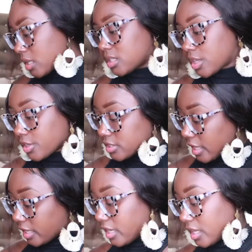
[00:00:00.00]
Plus the girls
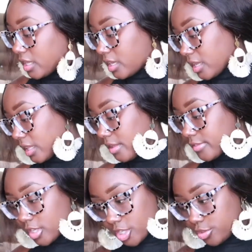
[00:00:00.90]
say, get it, get it. I
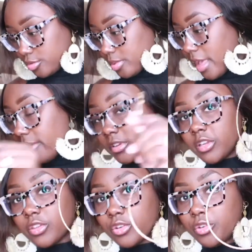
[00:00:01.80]
love the hoop. I have
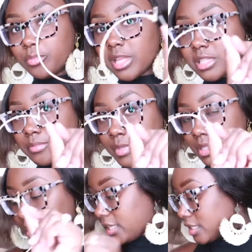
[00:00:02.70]
another hoop that's
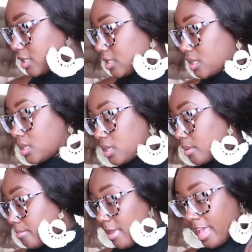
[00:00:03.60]
missing its
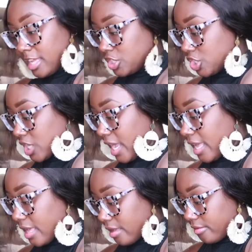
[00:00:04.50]
match. I
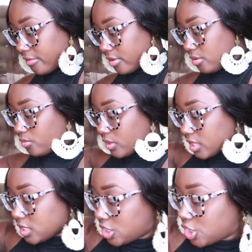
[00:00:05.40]
have
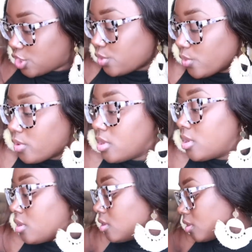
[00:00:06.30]
one, two,
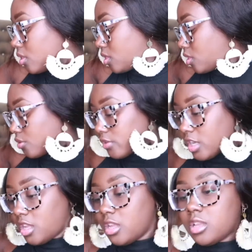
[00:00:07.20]

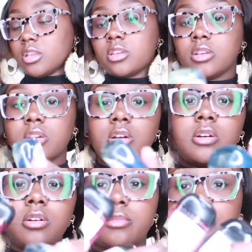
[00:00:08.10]
three
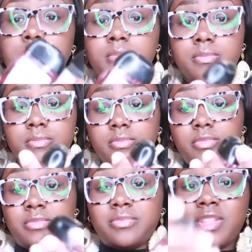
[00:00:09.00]
um,
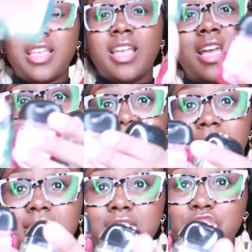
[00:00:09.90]

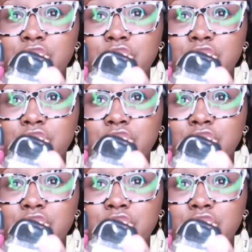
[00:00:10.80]
of